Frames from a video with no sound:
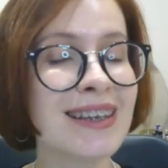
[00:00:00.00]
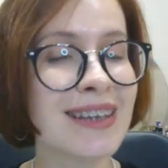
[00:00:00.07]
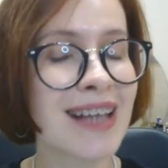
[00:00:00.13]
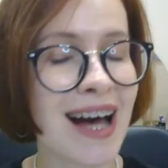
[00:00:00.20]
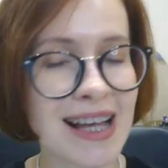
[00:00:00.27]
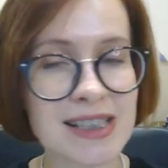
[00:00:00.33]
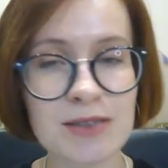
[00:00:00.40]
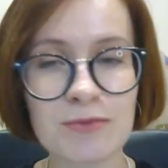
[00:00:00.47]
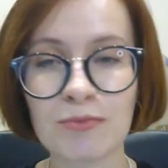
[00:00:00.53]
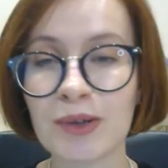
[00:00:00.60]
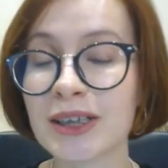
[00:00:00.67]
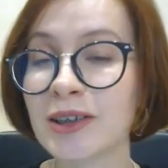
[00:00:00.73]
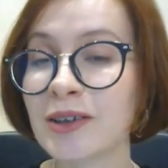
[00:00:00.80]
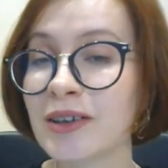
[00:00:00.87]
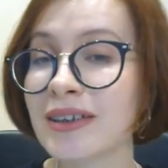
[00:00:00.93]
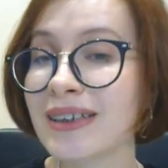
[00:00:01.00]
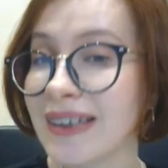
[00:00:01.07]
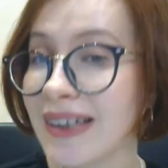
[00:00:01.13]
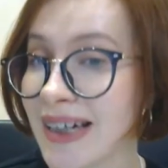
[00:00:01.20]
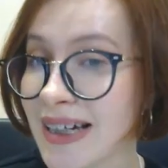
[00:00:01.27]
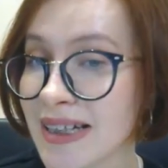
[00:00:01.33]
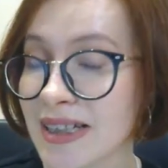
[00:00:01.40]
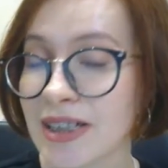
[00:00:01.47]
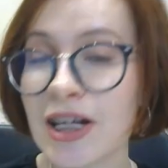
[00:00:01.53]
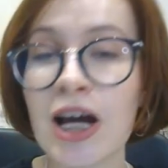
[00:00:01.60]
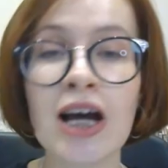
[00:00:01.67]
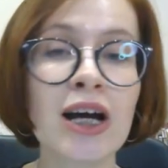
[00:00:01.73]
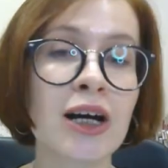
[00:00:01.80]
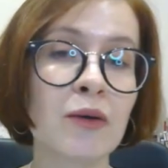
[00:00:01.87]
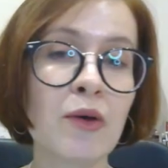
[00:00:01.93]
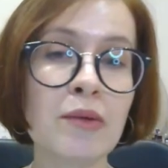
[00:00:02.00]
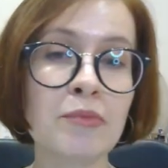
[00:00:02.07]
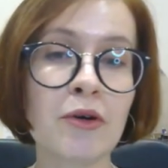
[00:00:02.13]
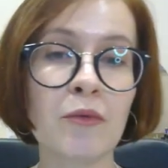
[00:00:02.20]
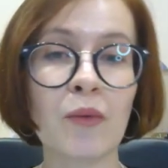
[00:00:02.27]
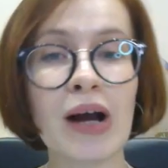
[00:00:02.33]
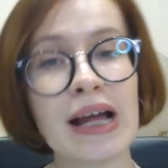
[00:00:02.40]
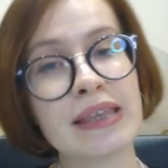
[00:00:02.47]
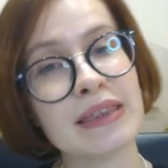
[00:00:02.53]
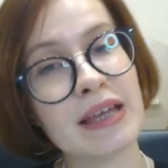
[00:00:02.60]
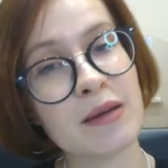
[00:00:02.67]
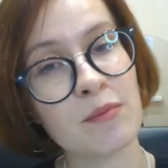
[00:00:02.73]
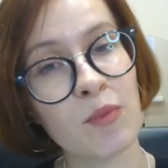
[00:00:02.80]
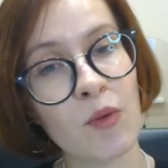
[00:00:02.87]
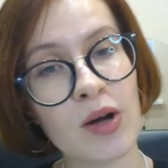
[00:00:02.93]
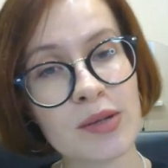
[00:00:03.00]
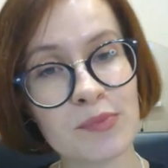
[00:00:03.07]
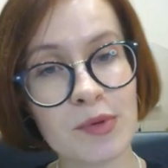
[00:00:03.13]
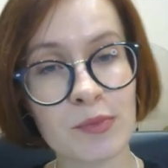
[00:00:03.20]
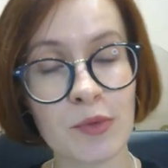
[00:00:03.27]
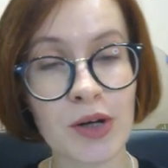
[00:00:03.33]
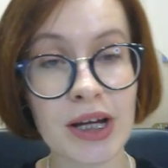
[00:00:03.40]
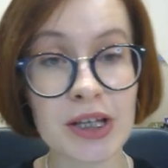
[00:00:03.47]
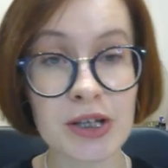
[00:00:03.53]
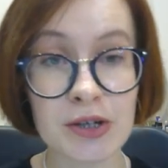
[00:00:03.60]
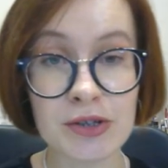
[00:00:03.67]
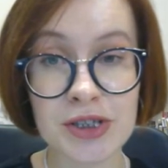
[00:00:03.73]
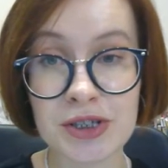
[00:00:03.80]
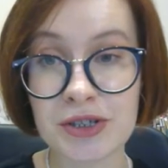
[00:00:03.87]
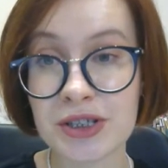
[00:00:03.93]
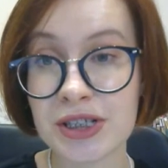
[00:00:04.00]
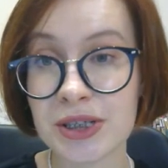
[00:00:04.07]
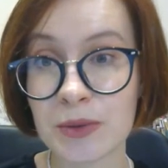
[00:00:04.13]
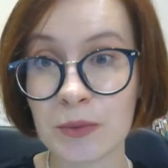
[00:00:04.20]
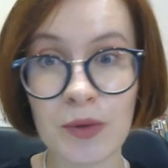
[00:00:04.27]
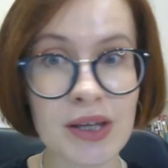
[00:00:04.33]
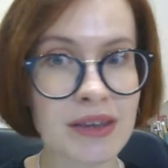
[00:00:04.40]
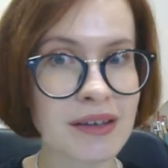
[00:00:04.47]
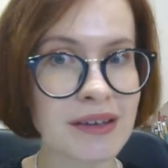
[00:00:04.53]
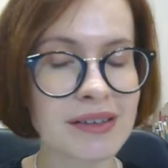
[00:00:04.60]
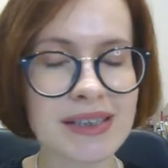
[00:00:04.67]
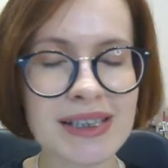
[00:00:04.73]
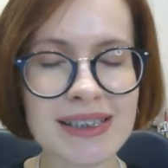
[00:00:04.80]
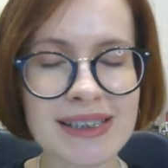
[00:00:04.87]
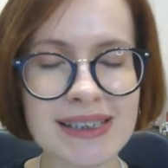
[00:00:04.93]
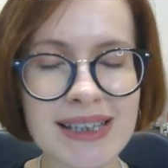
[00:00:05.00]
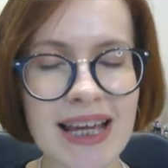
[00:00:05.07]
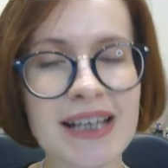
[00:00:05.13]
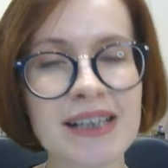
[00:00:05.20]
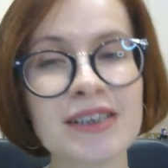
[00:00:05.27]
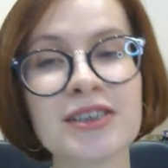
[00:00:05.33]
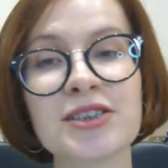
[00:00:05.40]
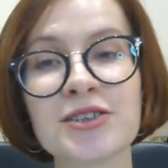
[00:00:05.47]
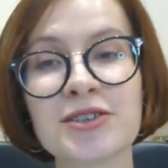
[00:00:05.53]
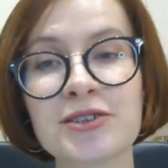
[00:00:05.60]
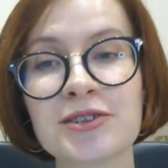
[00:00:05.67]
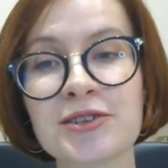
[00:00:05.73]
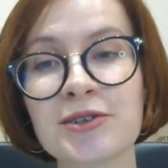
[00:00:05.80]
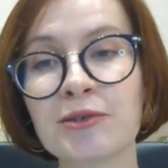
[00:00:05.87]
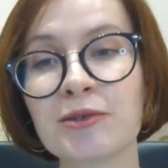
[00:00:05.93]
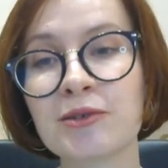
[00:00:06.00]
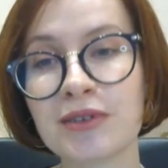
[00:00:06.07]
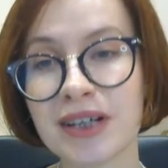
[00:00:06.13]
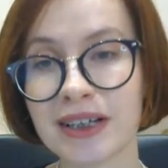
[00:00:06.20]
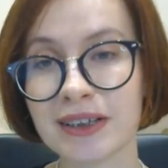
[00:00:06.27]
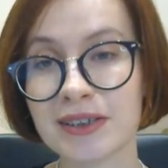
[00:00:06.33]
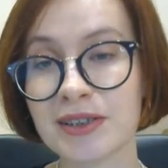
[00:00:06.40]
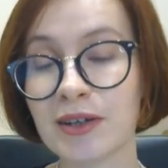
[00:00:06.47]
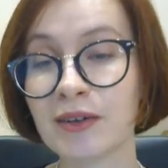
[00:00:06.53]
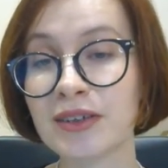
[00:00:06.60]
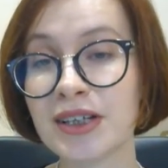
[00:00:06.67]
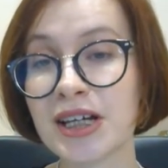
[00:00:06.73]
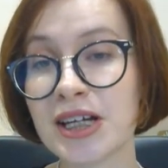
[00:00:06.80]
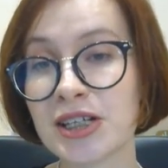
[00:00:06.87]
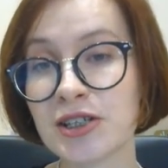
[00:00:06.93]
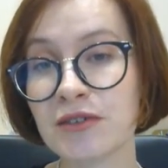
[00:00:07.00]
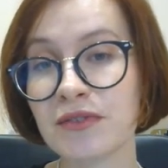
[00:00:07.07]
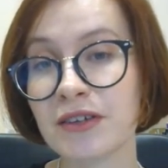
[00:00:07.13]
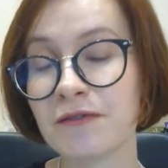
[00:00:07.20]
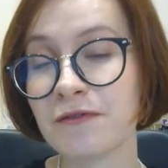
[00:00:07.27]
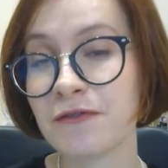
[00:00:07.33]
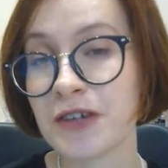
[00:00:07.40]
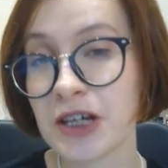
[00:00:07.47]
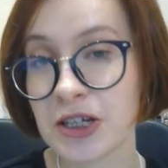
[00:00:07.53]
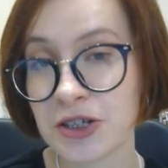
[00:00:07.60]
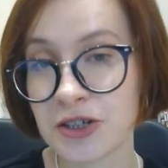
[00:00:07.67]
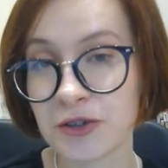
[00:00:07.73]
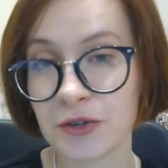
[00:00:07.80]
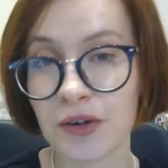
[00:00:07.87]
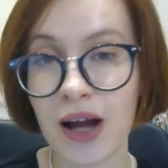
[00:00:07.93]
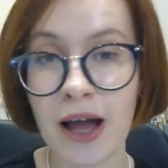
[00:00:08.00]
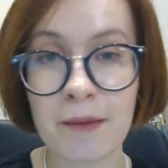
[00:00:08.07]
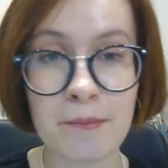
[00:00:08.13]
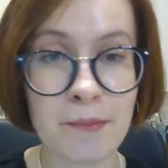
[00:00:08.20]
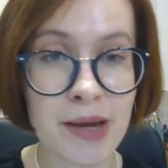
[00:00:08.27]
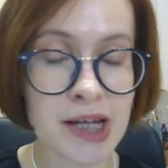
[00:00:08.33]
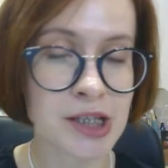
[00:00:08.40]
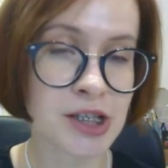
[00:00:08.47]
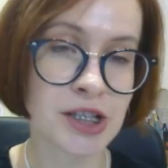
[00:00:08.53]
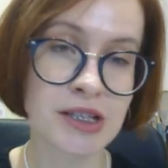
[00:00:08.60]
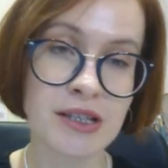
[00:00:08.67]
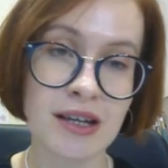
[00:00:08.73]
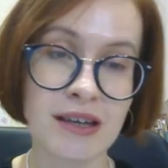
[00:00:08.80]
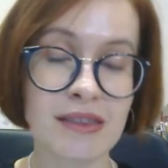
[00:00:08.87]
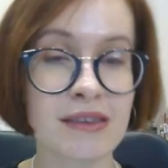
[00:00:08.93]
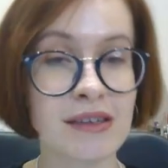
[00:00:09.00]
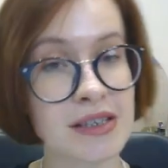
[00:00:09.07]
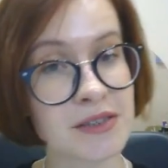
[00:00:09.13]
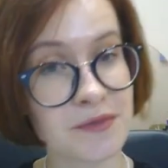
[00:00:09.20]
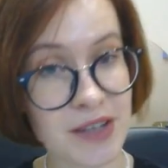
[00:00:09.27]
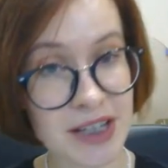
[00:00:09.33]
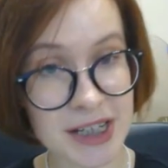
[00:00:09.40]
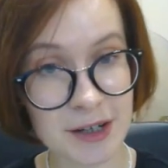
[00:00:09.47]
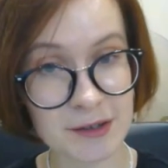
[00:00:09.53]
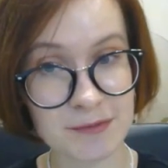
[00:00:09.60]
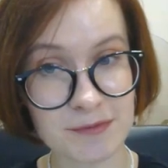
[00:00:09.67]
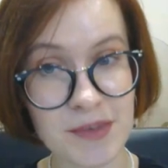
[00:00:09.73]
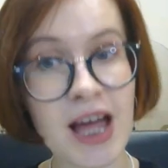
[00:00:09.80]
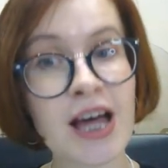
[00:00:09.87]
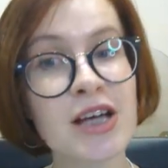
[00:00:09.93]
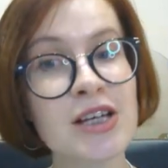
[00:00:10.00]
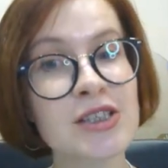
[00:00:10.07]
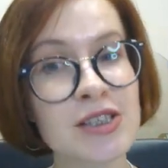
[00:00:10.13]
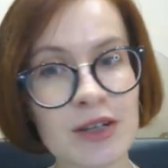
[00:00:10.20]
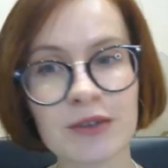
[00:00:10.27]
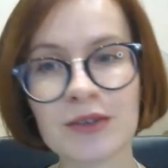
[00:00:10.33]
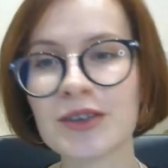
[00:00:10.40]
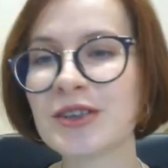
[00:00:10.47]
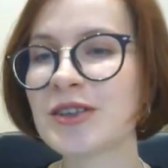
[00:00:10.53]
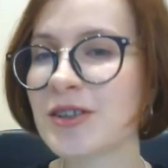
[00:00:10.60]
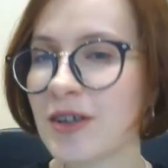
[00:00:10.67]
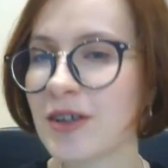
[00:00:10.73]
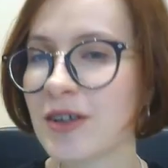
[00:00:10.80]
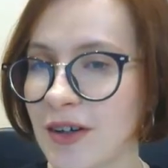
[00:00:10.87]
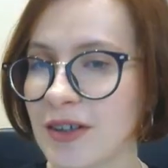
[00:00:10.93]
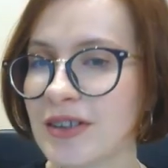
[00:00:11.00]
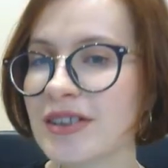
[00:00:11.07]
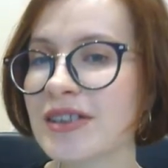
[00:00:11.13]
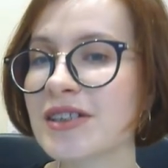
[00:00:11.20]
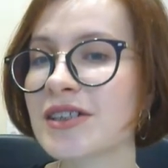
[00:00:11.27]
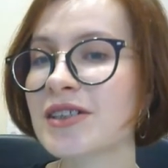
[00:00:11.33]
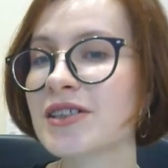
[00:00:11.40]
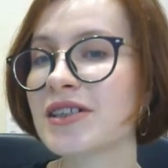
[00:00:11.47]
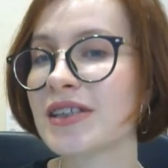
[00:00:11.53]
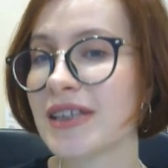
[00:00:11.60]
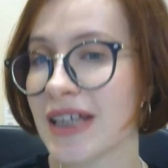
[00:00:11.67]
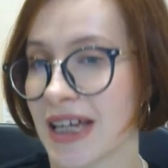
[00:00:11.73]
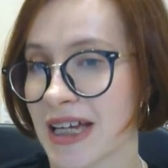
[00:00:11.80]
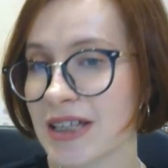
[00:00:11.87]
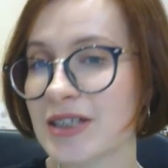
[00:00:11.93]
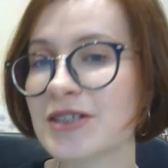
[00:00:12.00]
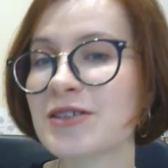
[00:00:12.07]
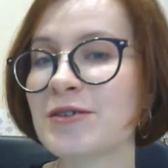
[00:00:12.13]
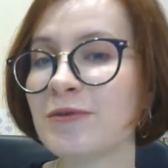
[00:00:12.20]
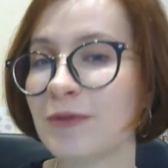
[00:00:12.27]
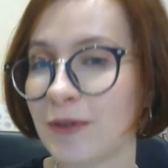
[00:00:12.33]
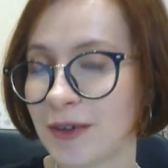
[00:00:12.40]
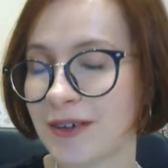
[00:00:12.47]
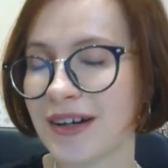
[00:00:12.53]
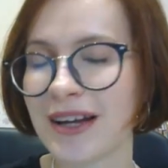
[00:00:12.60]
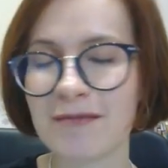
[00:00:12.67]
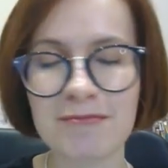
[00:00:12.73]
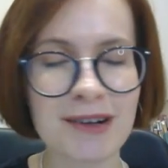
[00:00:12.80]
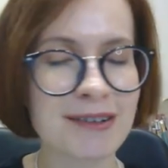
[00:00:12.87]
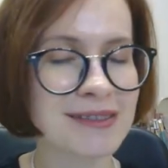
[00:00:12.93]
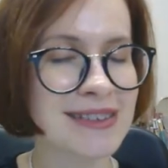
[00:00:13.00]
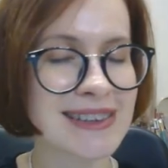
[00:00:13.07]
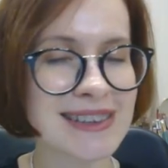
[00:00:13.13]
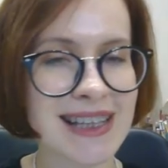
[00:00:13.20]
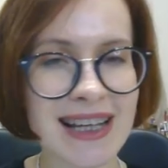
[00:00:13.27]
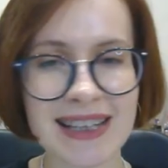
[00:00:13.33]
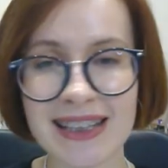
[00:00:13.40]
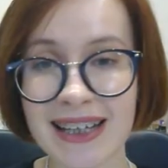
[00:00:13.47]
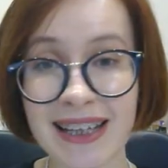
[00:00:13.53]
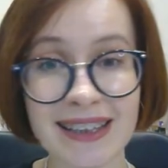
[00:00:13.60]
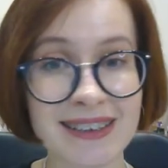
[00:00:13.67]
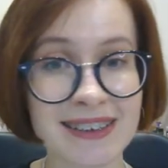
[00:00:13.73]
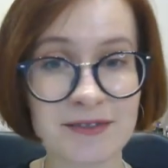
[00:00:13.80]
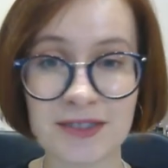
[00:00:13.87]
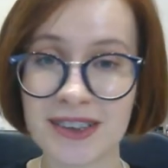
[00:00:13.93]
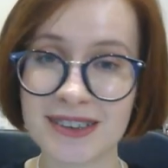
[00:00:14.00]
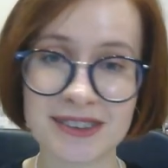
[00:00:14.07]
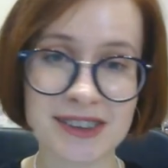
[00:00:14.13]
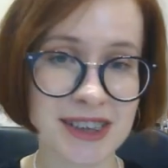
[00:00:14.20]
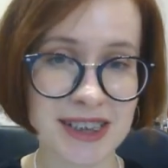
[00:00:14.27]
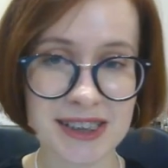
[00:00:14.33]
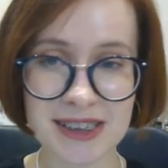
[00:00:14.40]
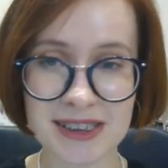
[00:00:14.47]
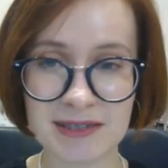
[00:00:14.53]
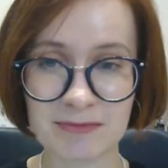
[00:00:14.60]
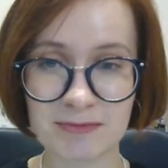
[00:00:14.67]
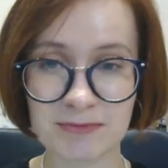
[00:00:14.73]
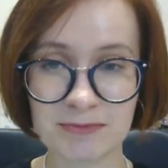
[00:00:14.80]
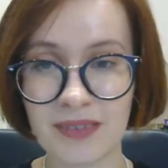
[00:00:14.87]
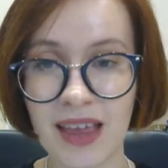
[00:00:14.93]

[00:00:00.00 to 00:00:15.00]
Last but not least, we provide the appointment booking users with detailed tutorials on each of the features I mentioned in this video. So don't need to worry about any difficulties.